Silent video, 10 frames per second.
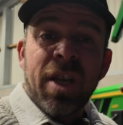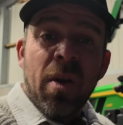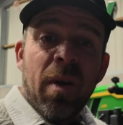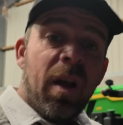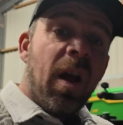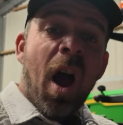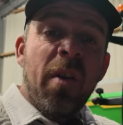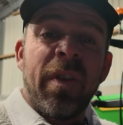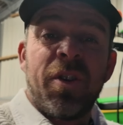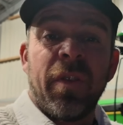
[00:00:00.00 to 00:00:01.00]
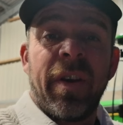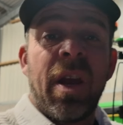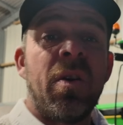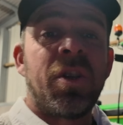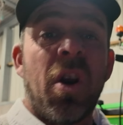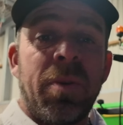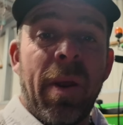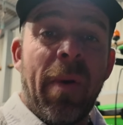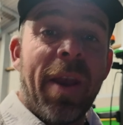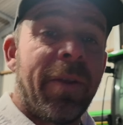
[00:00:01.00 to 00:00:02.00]
So hope you've enjoyed the video. Sorry it's a
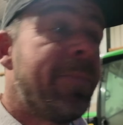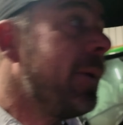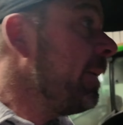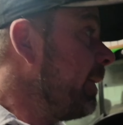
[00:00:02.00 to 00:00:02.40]
bit random.